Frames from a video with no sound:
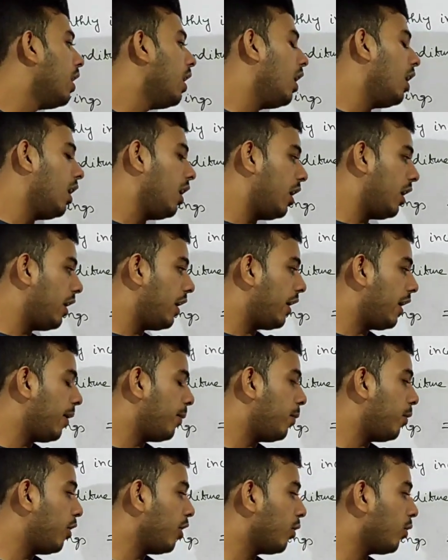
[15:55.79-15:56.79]
a
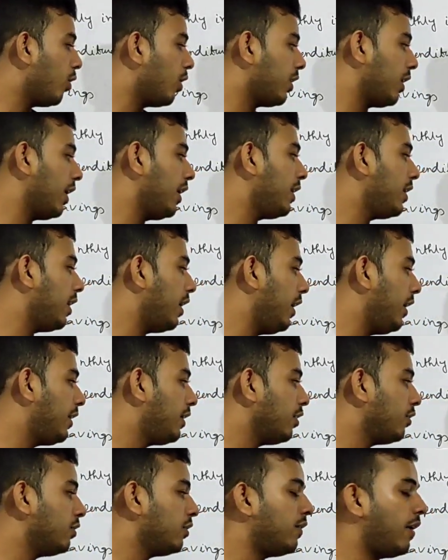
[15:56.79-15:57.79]
boy got
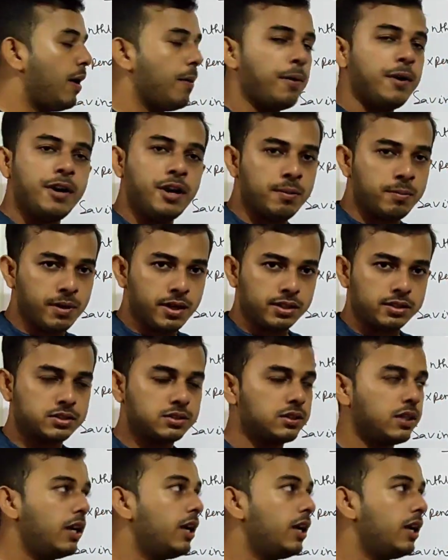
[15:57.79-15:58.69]
8500 marks